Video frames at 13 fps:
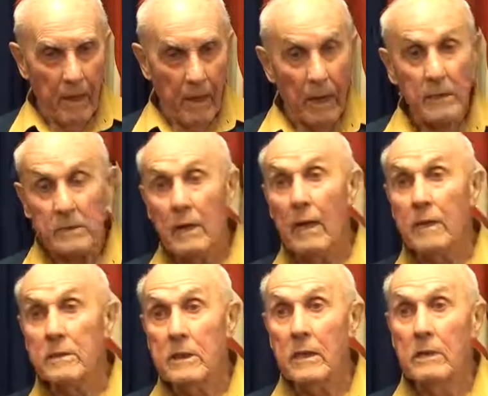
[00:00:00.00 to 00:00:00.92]
I said
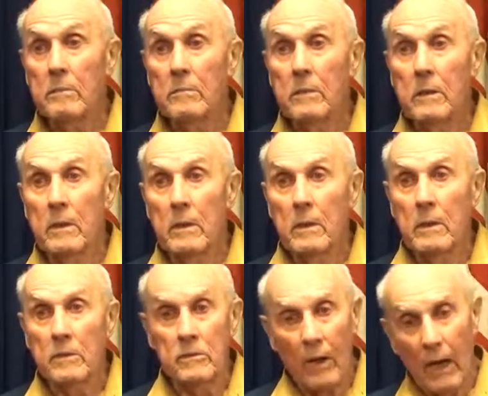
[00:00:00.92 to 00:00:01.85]
I'd send them,
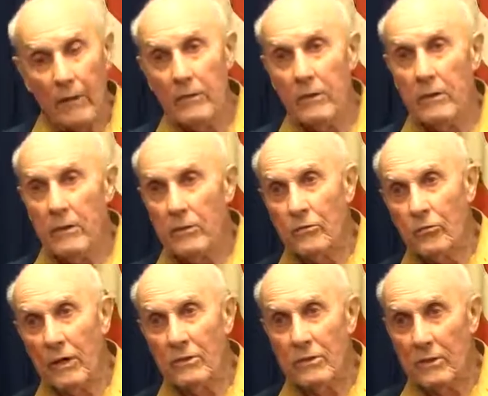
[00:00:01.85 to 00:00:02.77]
so I had the
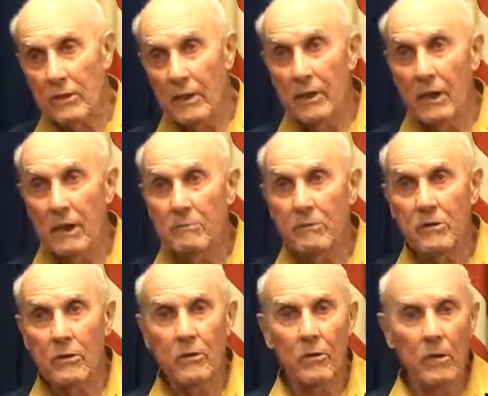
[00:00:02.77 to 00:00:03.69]
address and their names
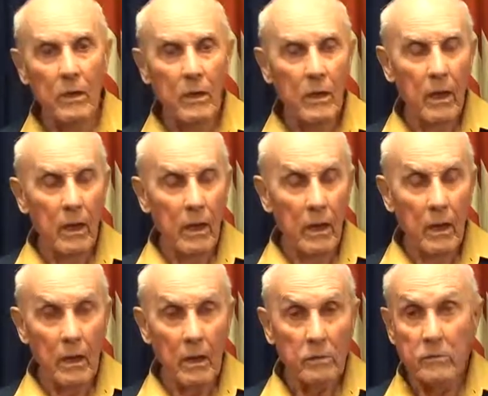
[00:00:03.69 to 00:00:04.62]
and all,
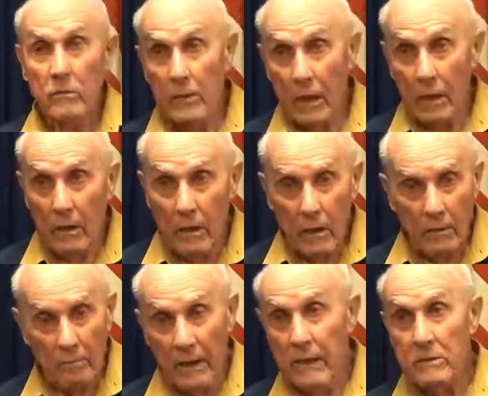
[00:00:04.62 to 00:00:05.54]
to their
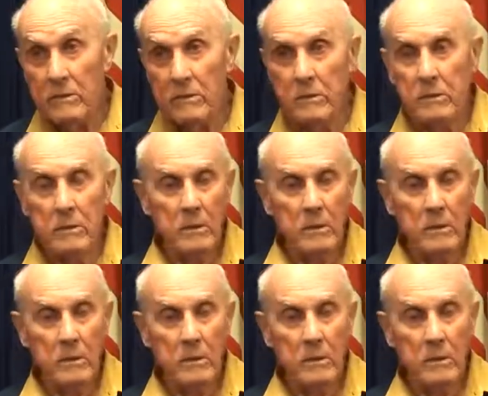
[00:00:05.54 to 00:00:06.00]
base,